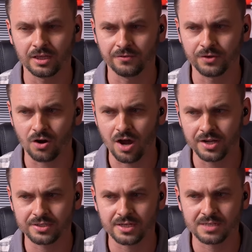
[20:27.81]
if your
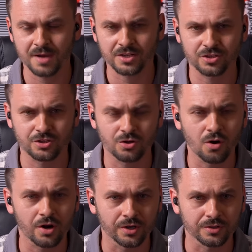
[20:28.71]
audience expects
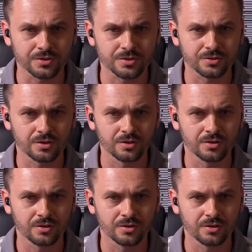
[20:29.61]
tutorials,